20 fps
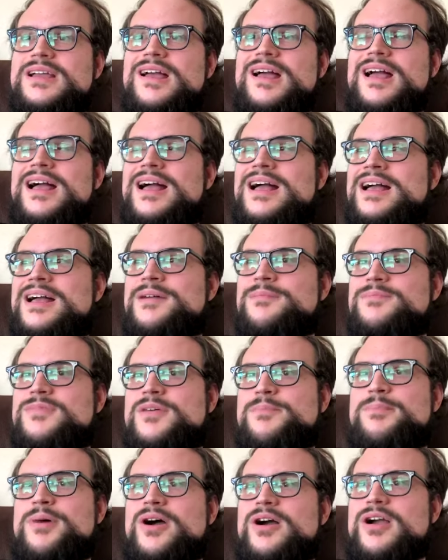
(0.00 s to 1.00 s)
um,
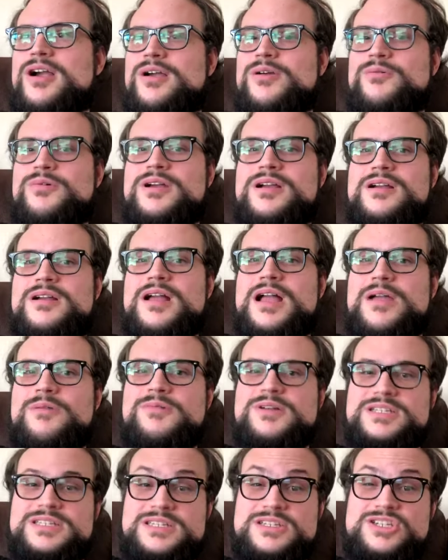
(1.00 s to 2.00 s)
the part where i
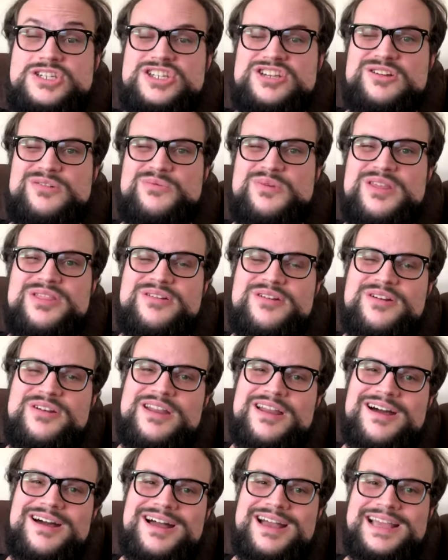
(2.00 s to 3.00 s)
wasn't sure whether or
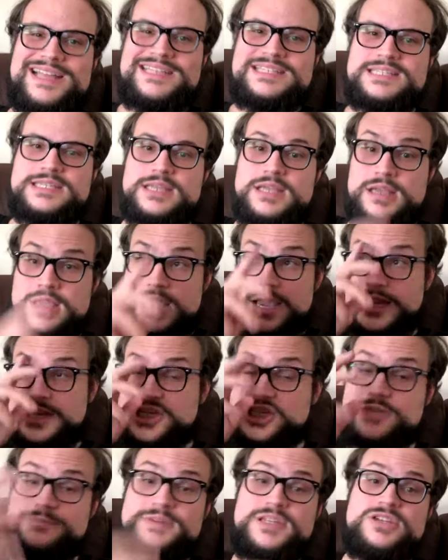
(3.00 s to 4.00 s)
not i
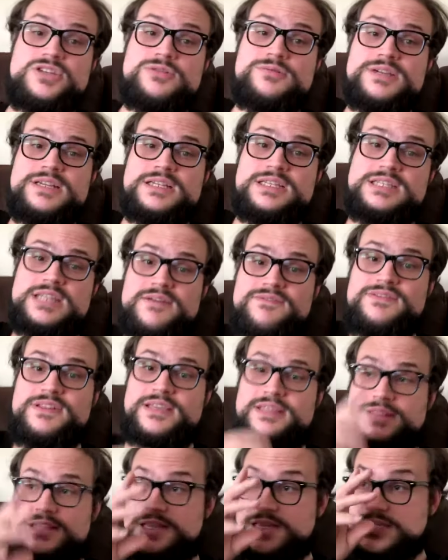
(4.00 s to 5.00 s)
should be doing stuff
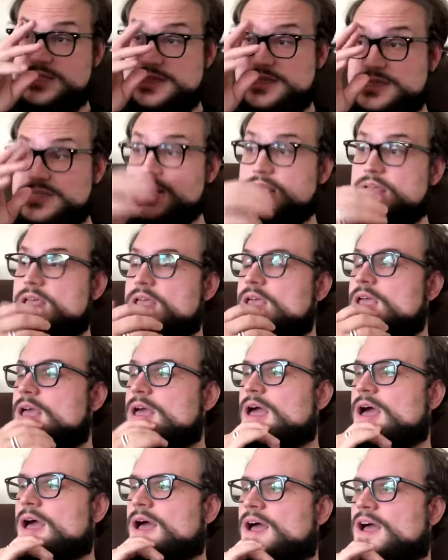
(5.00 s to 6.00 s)
like this
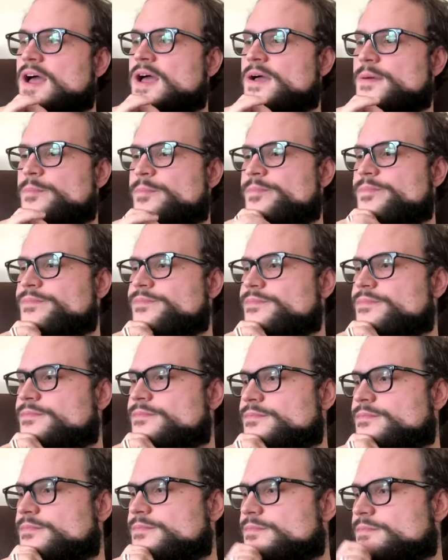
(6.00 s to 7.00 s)
um,
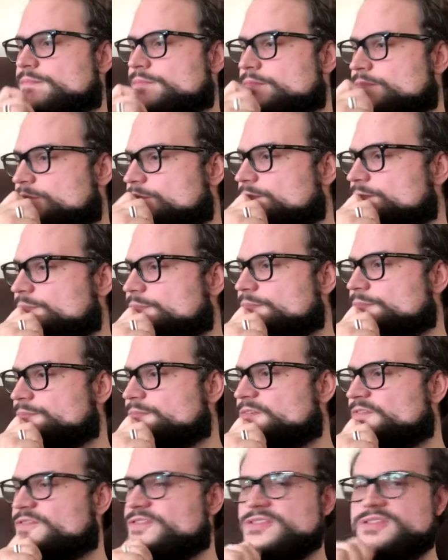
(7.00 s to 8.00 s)

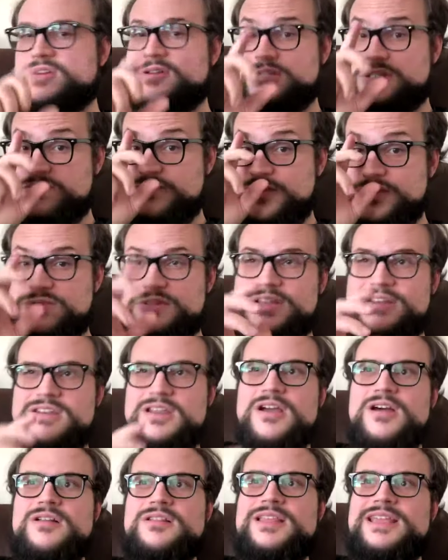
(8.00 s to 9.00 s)
but for those of you that
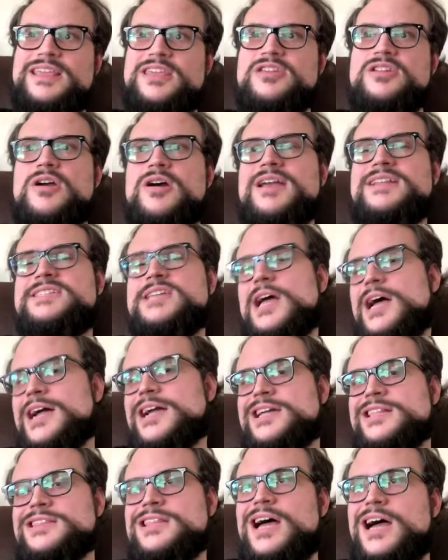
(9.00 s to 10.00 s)
know like you know i
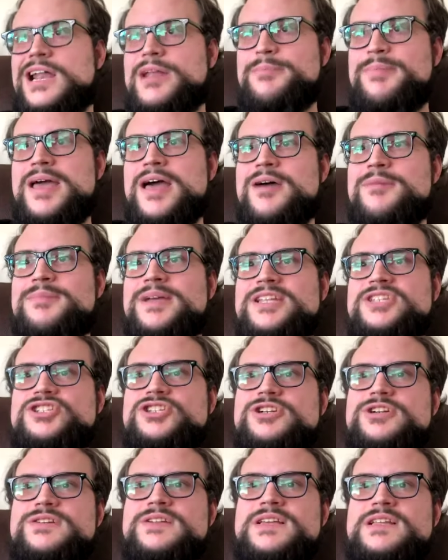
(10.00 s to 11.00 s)
talk a lot about my
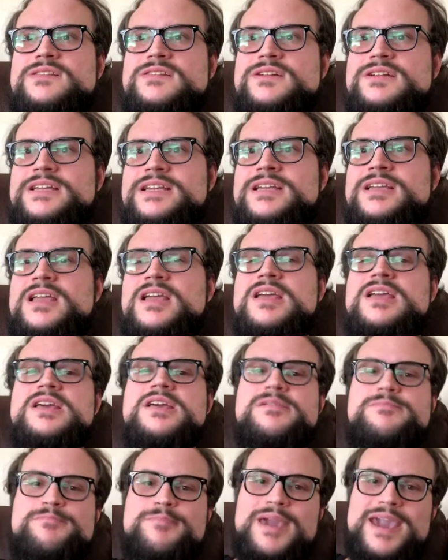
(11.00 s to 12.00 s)
journey learning
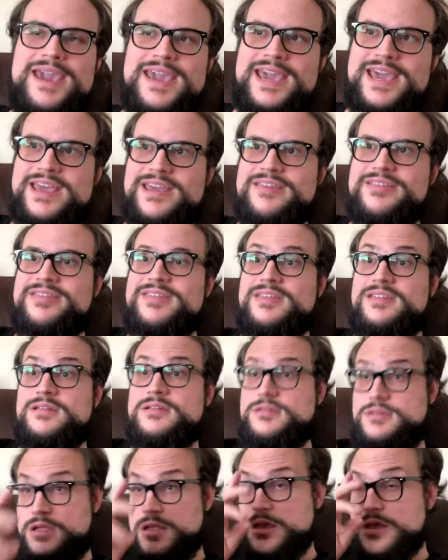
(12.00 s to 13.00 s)
math
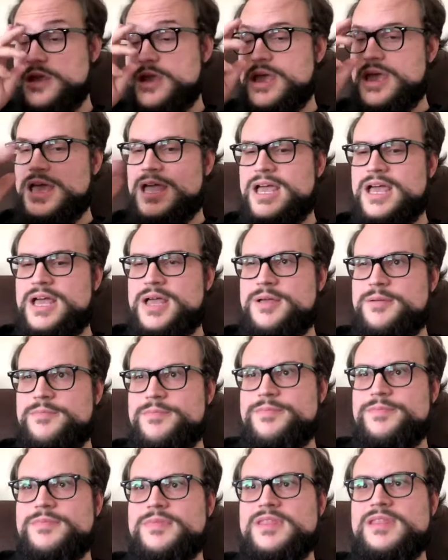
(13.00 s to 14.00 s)
and
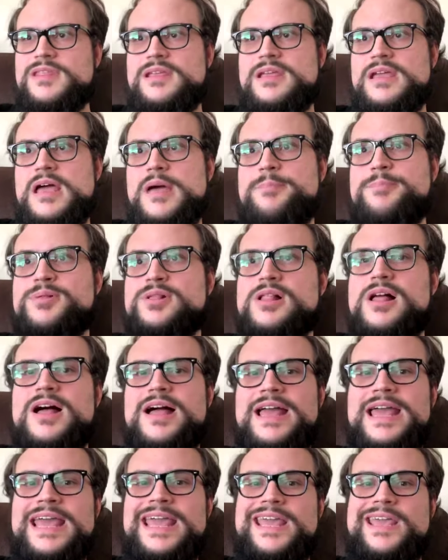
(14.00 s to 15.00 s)
um,
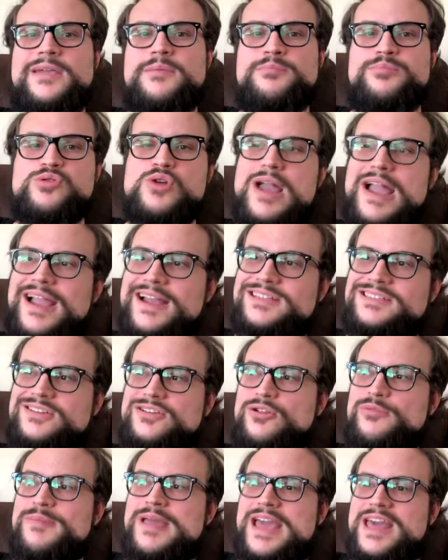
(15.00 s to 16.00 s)
applying
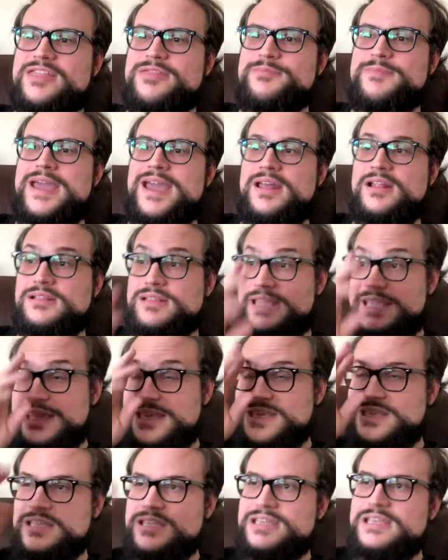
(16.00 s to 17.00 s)
practical math, math like
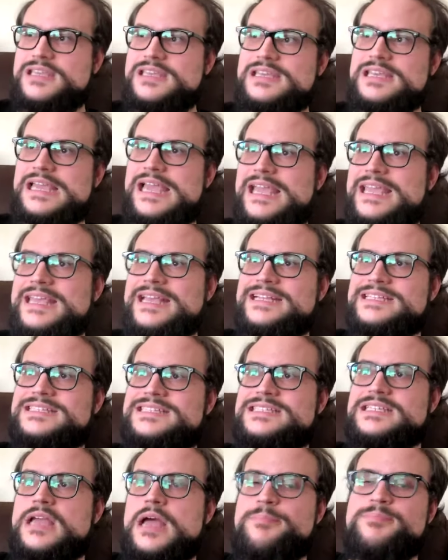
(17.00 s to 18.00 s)
I
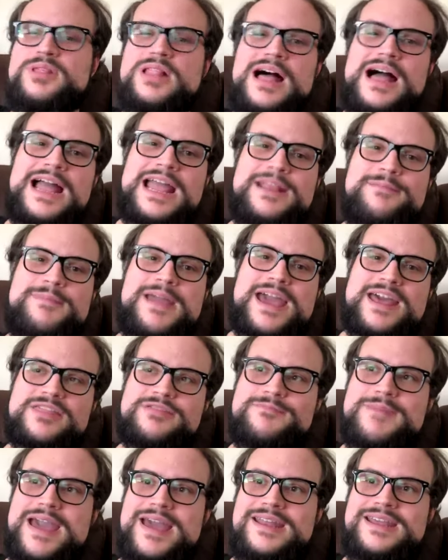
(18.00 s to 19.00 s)
guess, applied
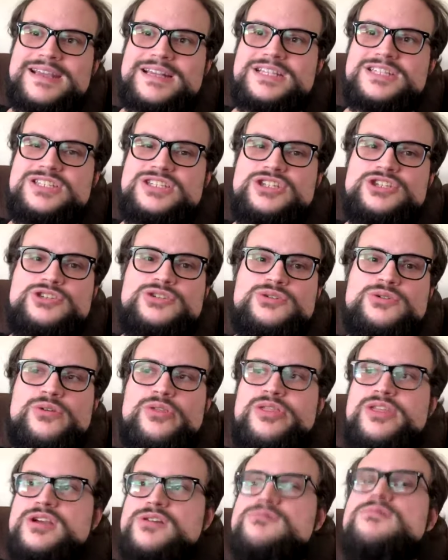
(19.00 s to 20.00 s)
mathematics to
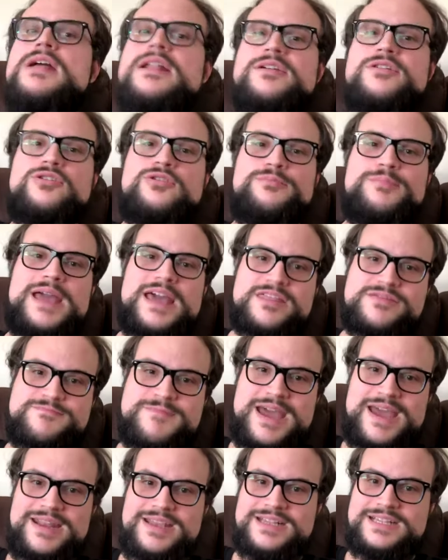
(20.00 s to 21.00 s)
theoretical
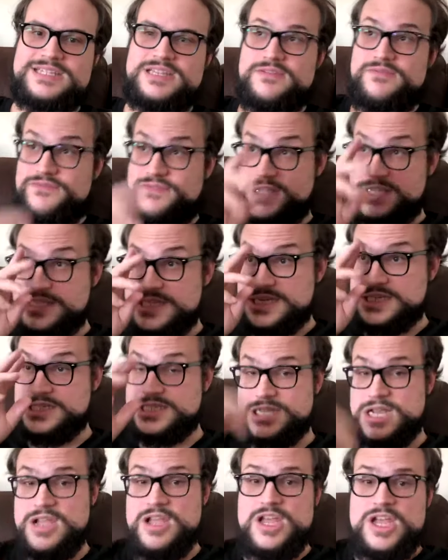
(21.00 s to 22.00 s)
mathematics and
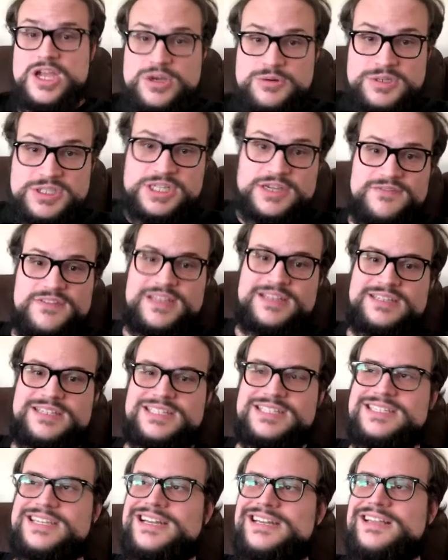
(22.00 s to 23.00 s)
physics, which I've liked to
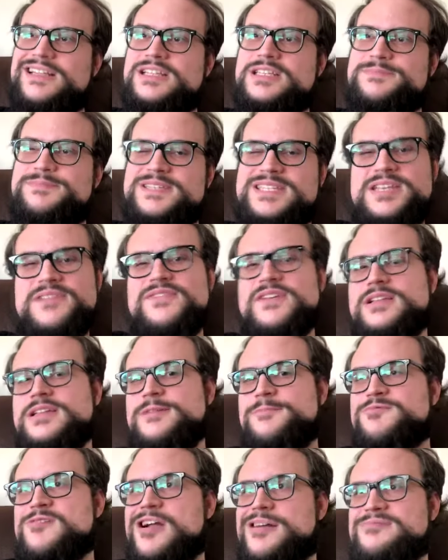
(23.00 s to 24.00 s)
study, specifically
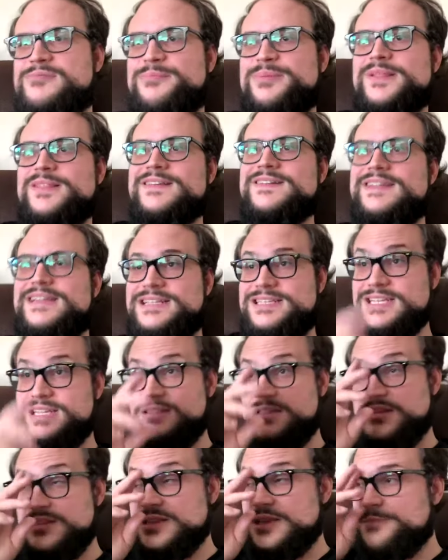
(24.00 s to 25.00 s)
probabilities.
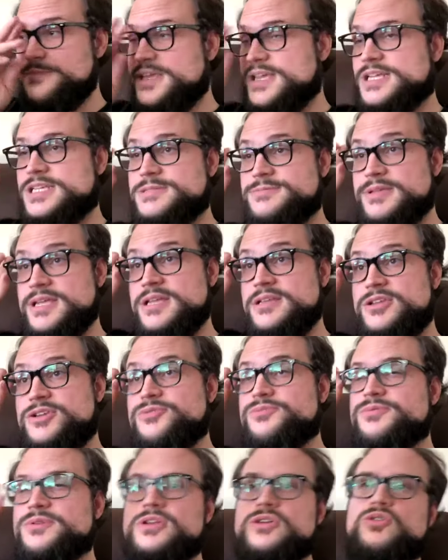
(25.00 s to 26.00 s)
And let me explain to you
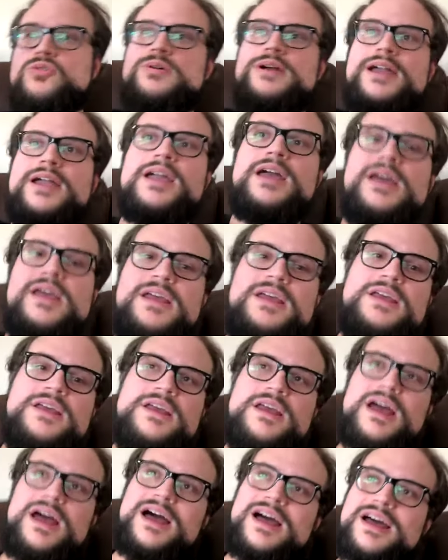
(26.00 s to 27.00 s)
real quick
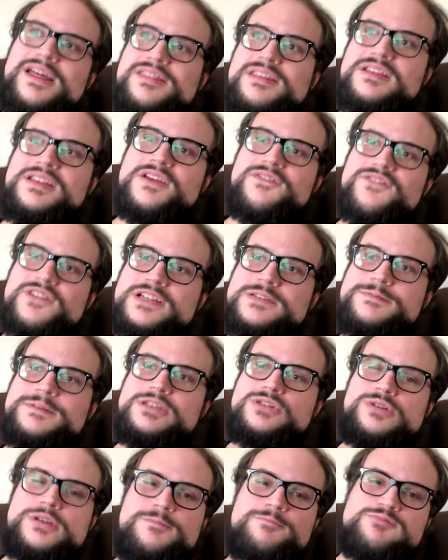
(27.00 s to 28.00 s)
uh, the difference
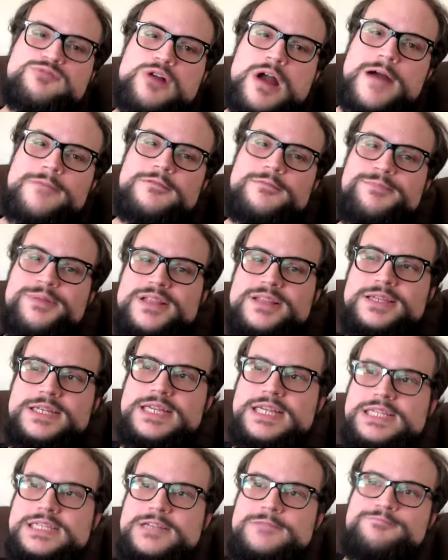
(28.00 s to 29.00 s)
between
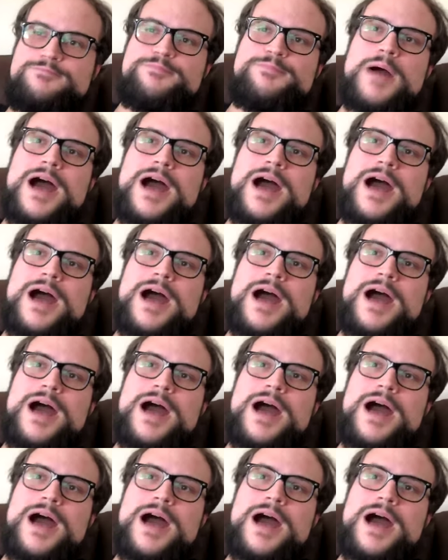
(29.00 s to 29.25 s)
probabilities and